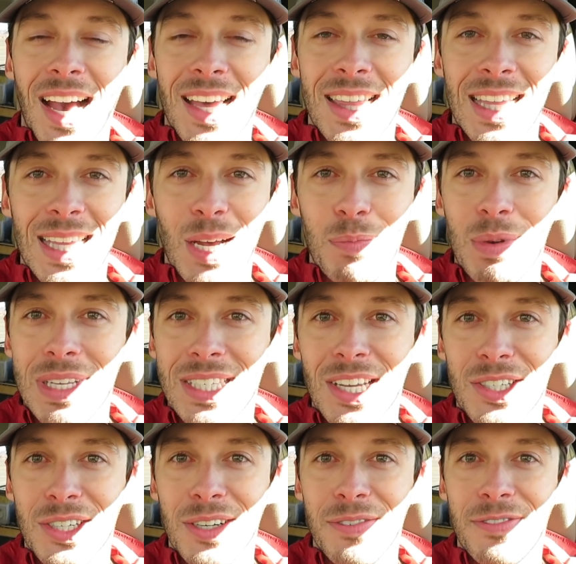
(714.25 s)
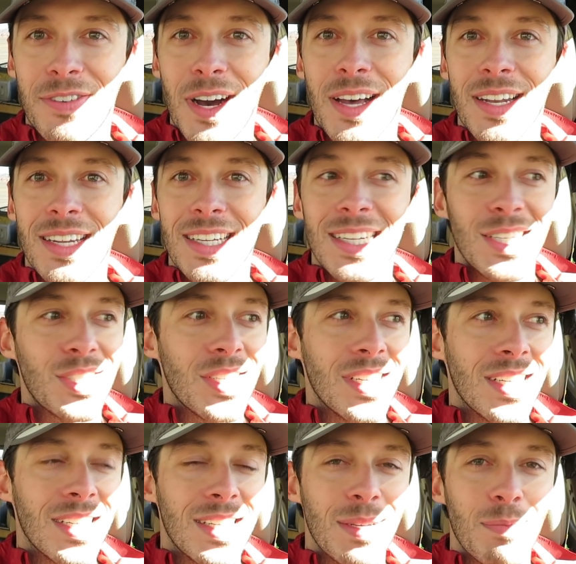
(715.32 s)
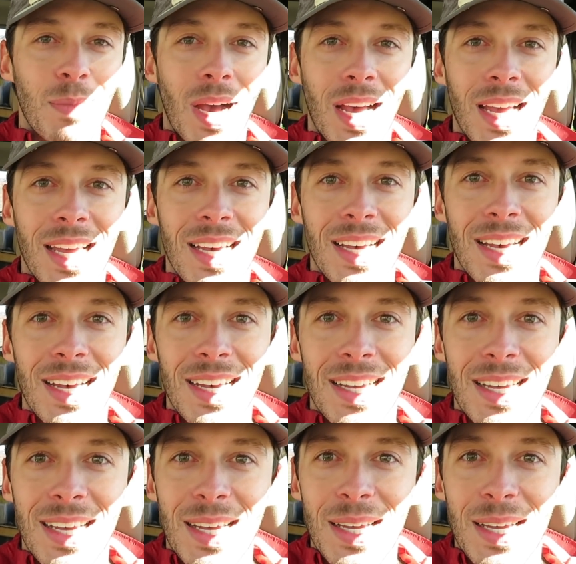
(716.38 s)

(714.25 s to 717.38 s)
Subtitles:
I think that would be such a fun addition to my